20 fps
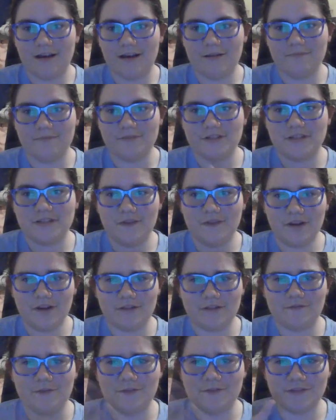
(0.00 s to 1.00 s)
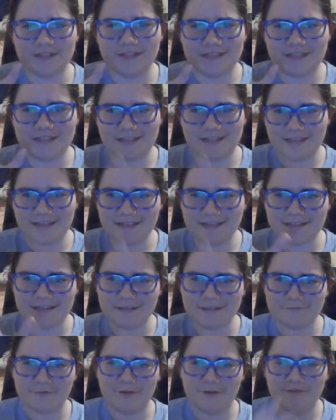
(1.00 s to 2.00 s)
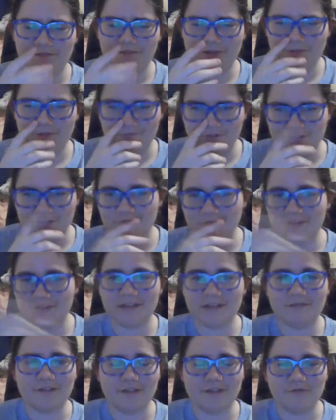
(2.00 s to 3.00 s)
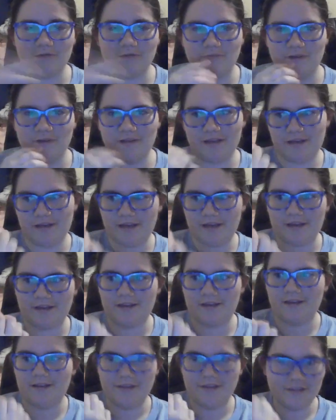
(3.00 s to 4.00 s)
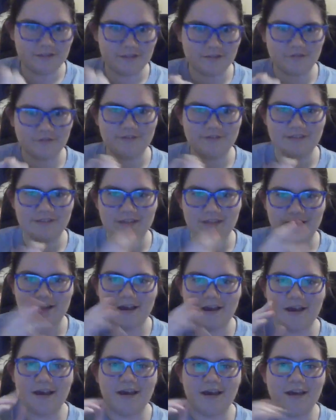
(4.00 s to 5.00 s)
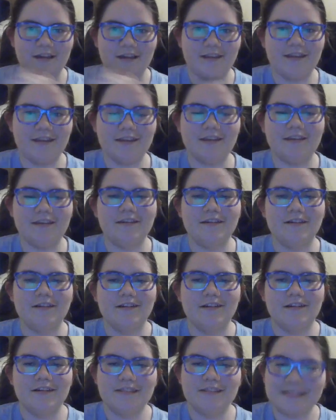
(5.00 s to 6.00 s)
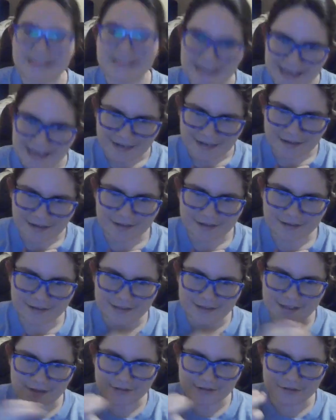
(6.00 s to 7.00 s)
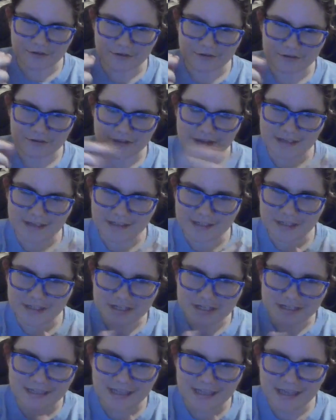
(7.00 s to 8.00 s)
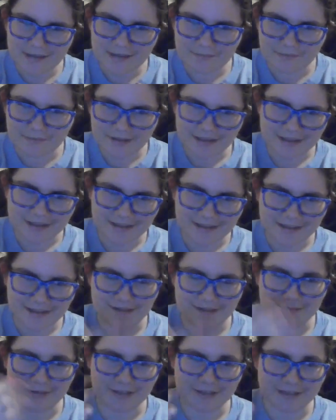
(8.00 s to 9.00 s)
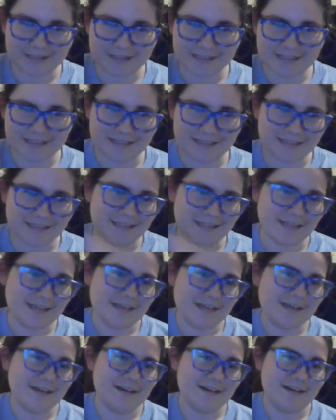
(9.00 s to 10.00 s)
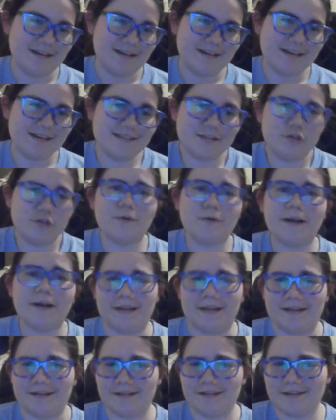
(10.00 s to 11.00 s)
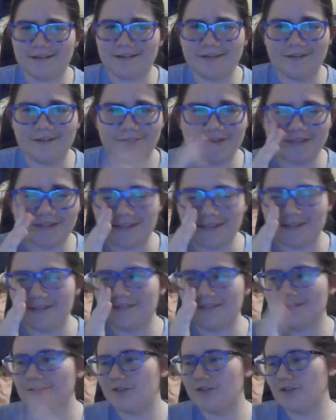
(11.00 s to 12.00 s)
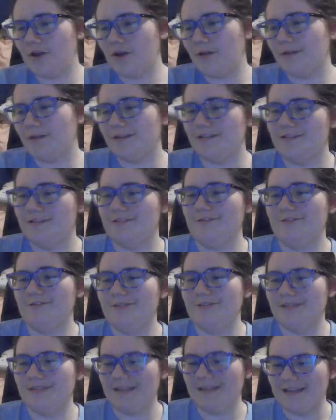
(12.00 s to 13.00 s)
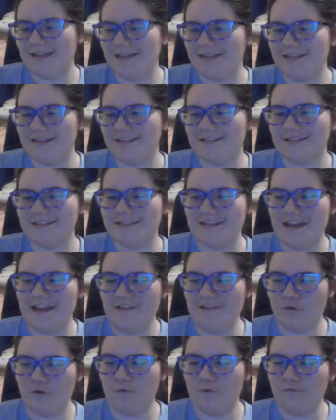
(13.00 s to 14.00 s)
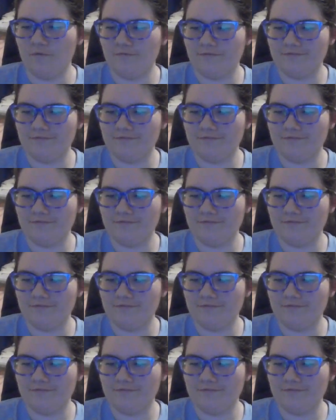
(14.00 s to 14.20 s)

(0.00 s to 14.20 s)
She's very confused and she kisses Wolvie, which you'd think he would be like, heck yeah, let's do this thing. He instead tells her that they just can't be a thing because he's great. You know, he's a solid dude and he just never,